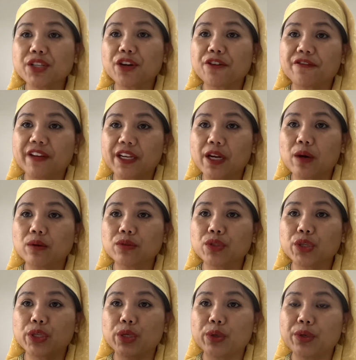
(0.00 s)
your video
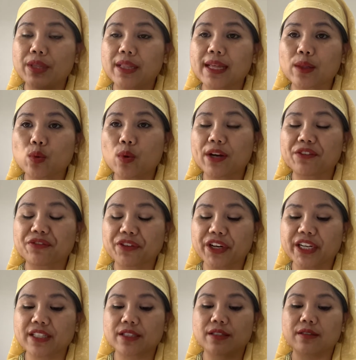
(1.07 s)
to do that one
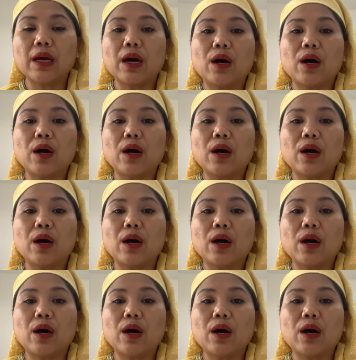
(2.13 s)
first.